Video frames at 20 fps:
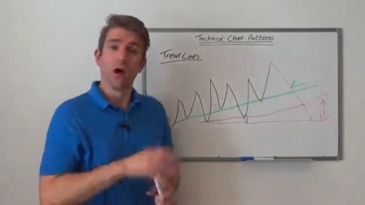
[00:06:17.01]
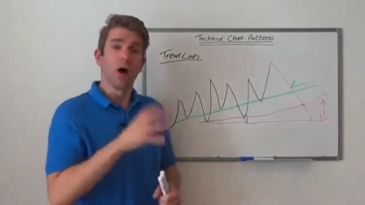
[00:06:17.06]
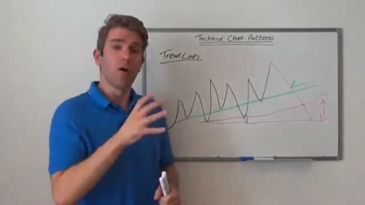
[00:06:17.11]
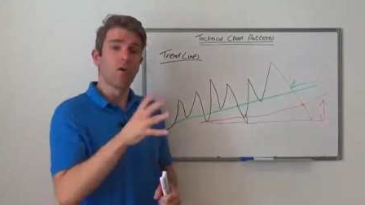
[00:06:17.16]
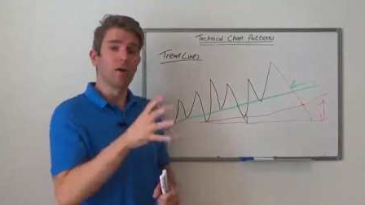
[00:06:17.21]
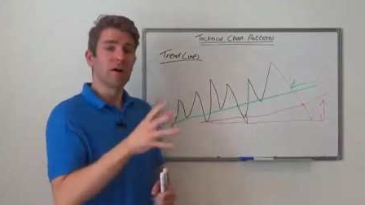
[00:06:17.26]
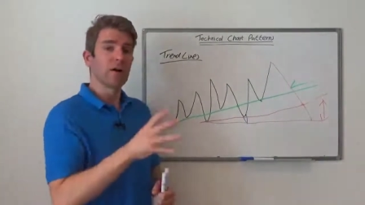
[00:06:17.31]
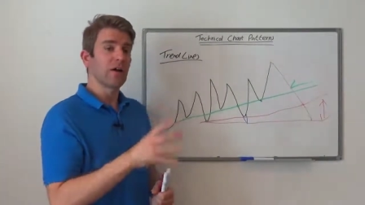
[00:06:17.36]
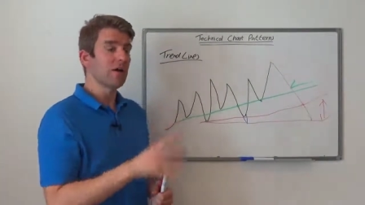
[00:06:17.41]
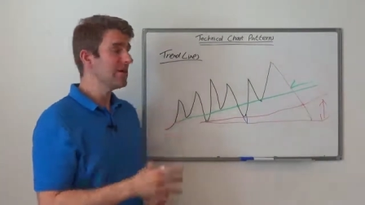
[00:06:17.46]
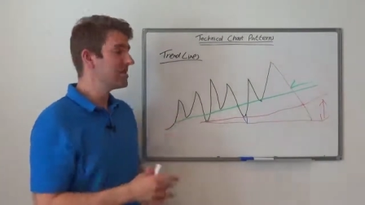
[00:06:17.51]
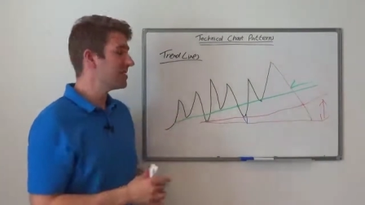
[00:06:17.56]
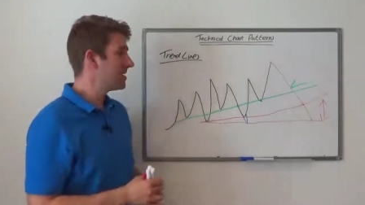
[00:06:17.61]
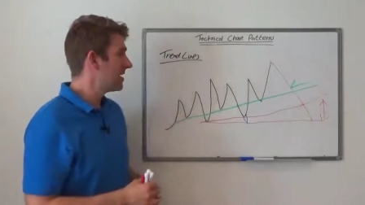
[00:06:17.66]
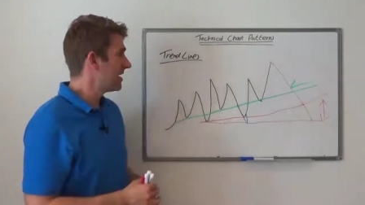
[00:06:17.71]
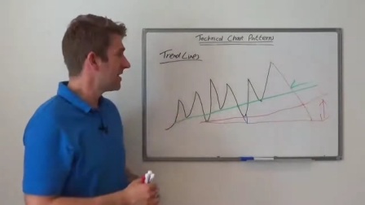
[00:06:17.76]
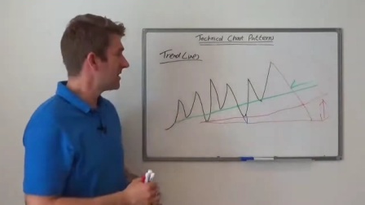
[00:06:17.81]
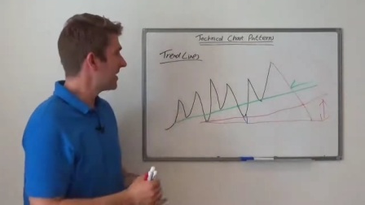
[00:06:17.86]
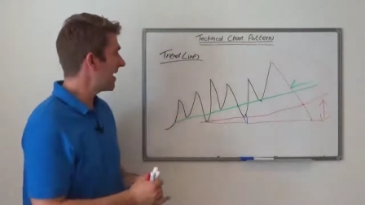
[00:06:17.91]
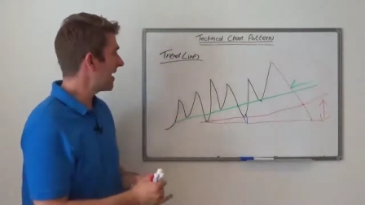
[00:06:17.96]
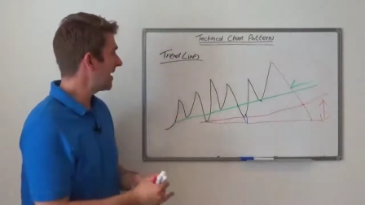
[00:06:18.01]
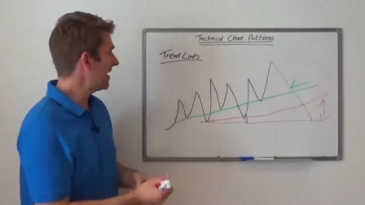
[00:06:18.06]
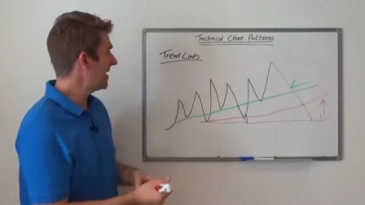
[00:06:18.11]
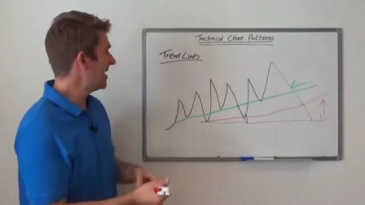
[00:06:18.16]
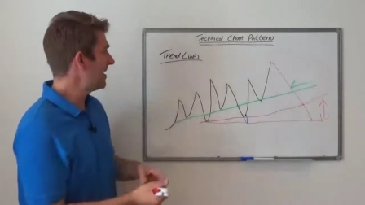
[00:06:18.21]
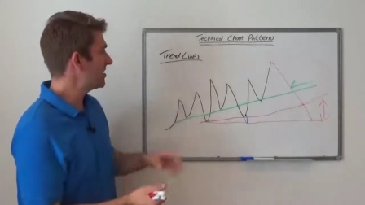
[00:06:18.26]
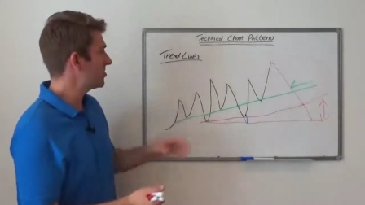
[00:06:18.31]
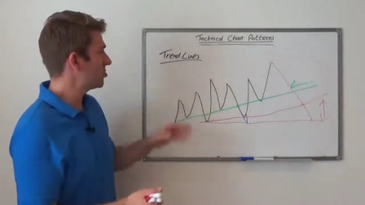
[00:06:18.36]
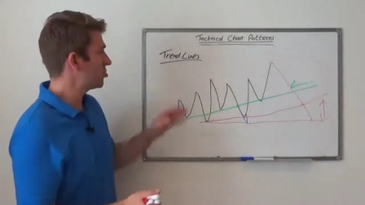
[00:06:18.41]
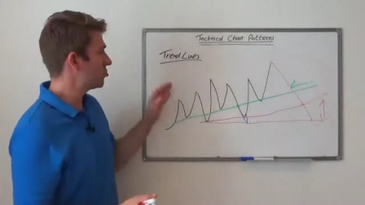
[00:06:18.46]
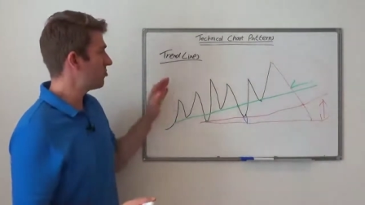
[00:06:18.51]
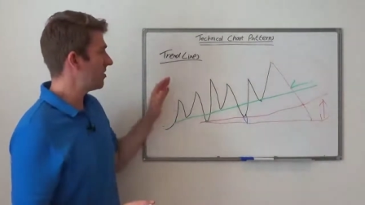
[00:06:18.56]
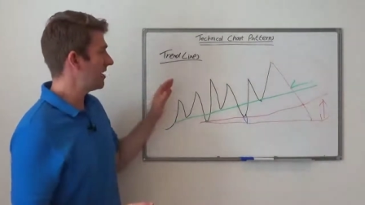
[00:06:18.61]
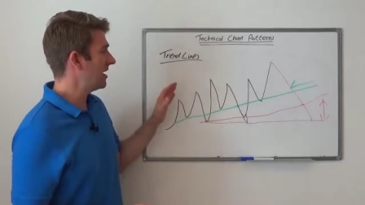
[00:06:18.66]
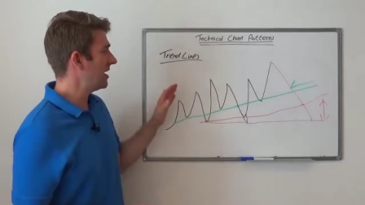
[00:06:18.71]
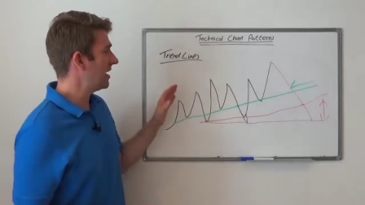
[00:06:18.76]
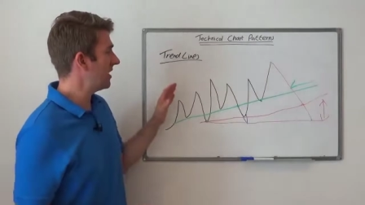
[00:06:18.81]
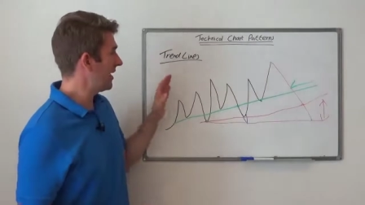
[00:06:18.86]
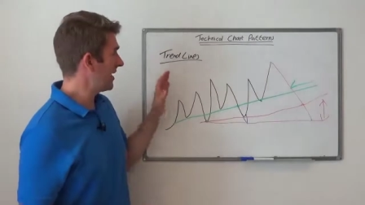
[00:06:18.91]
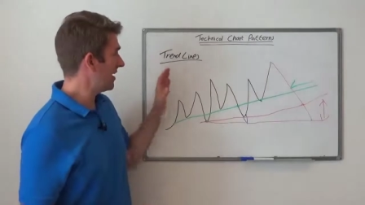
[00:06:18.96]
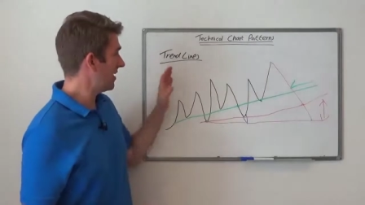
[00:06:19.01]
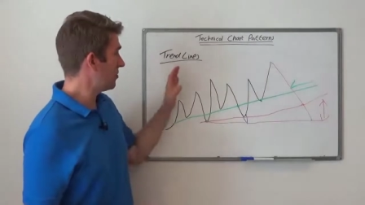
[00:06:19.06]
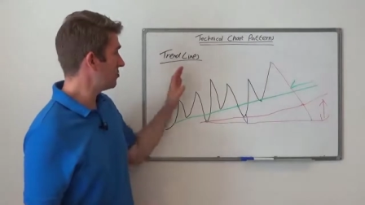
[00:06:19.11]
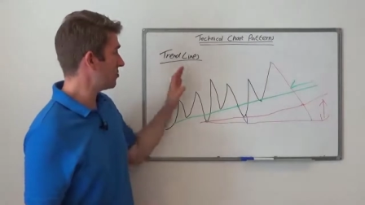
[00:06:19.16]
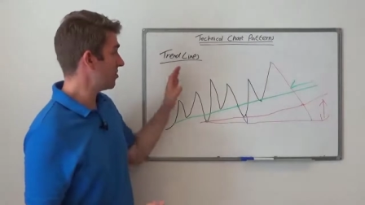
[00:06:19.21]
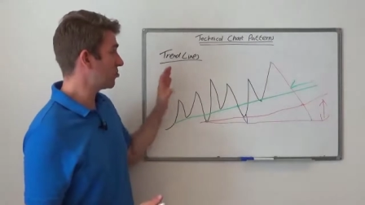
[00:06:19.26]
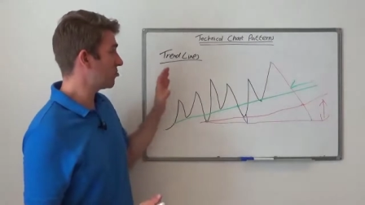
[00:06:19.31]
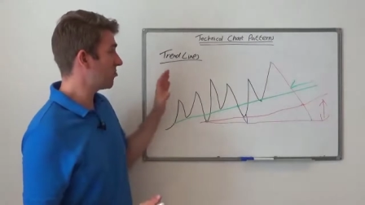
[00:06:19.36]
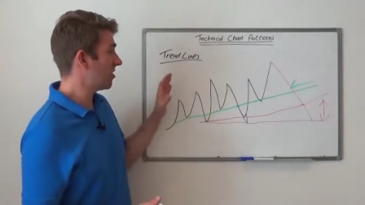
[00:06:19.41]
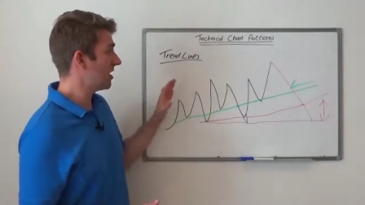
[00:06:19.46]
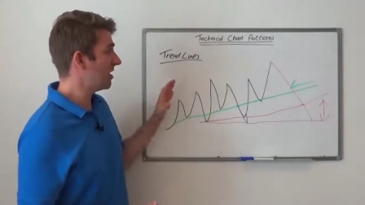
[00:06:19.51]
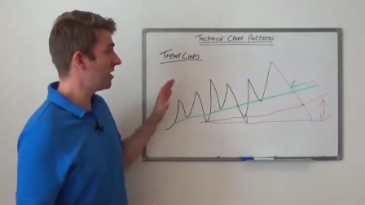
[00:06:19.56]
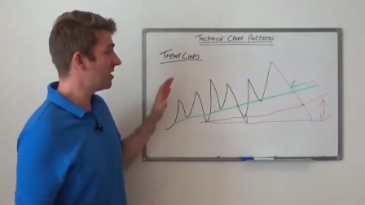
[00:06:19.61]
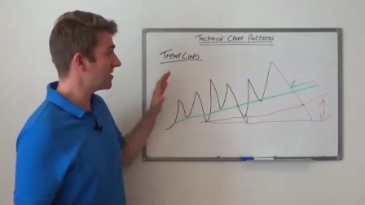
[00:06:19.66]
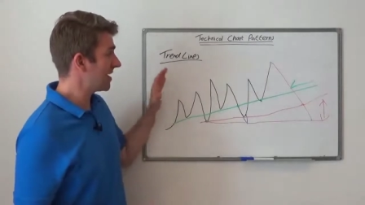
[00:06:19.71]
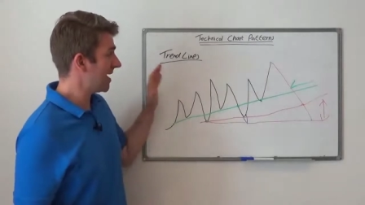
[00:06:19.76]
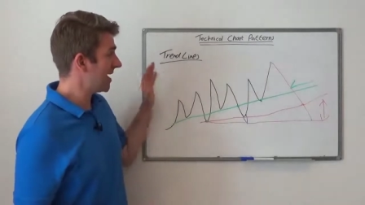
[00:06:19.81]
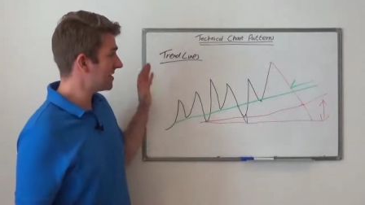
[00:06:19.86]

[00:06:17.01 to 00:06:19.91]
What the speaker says: All right, guys, that is trend. Those are trend lines.